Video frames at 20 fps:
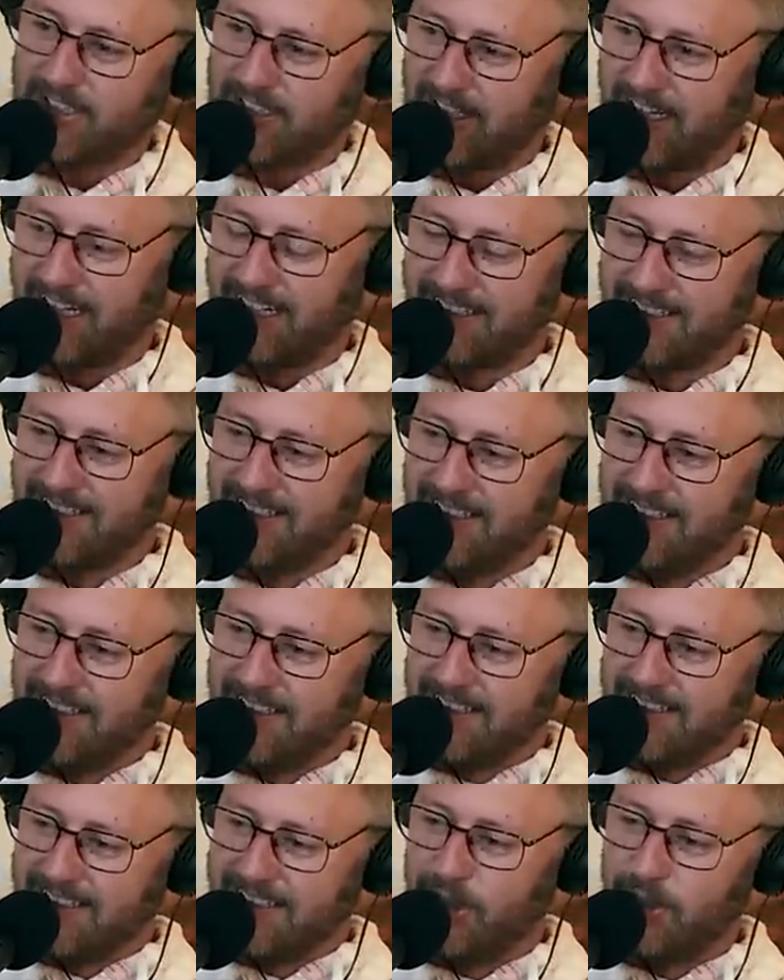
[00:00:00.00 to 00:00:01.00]
This is
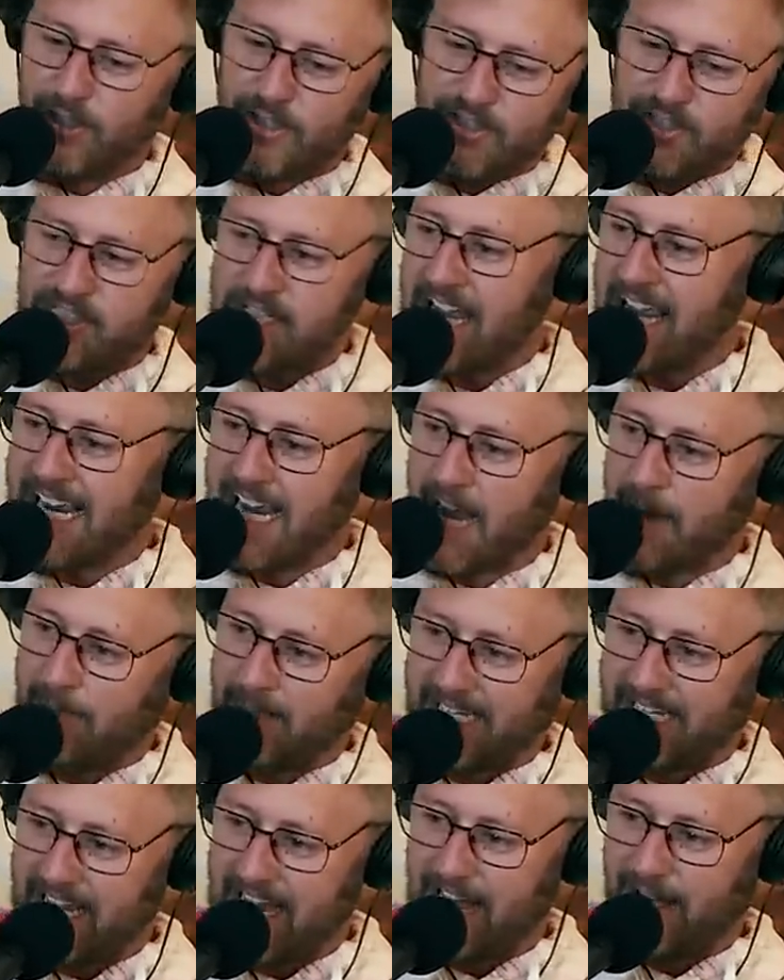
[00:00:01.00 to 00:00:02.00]
normal. You're saying I'm
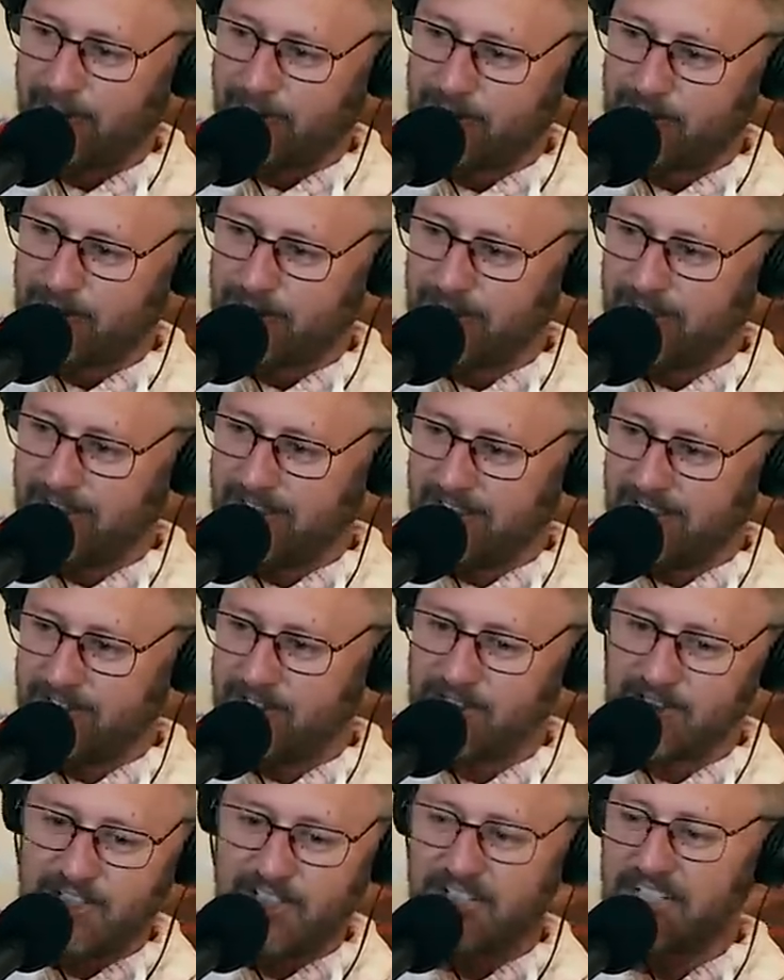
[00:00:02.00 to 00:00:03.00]
a couch
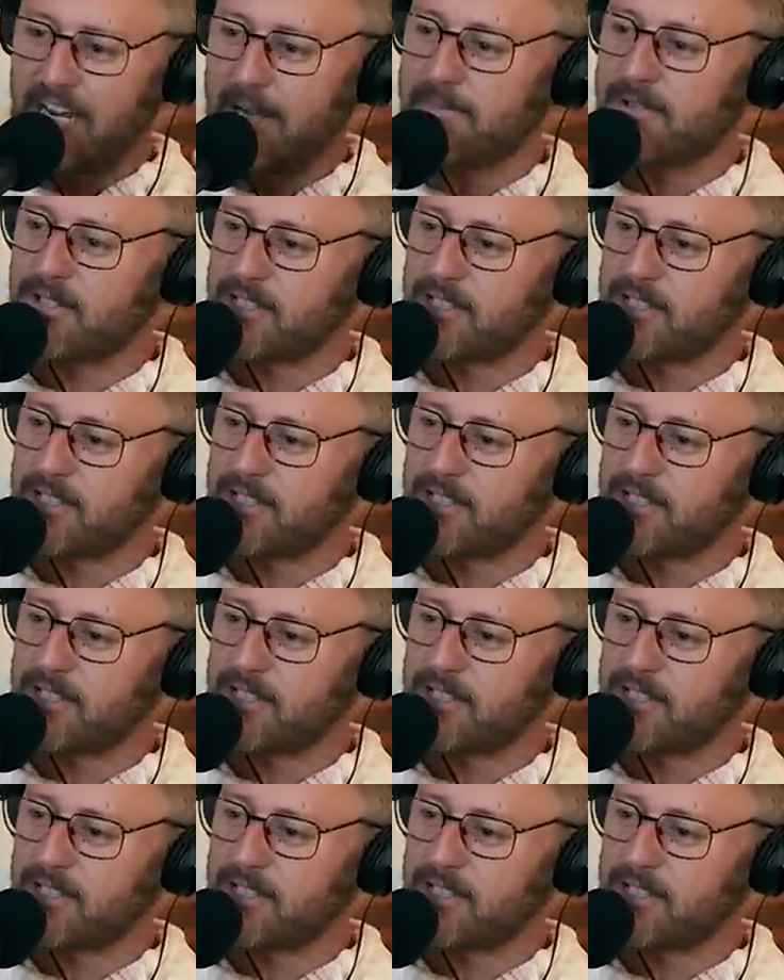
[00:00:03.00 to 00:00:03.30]
just because I'm